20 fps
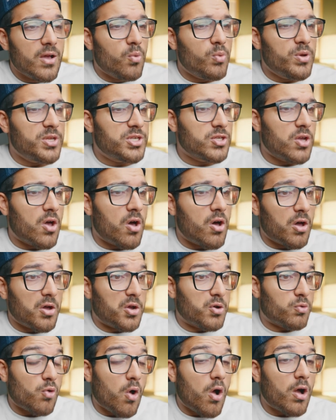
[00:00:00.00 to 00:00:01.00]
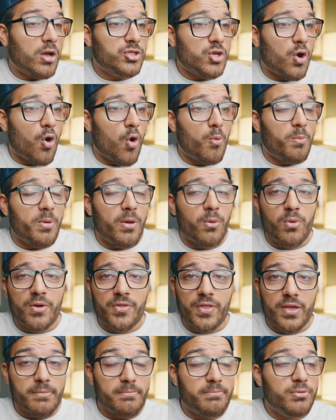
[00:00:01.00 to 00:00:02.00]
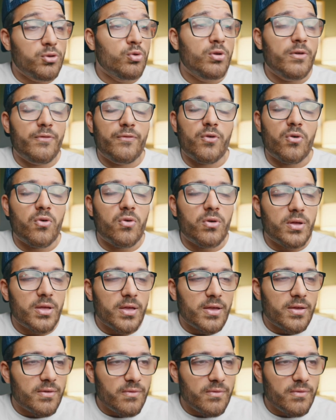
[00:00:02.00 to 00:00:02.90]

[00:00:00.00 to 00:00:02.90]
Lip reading: We saw a garage open with a beautiful,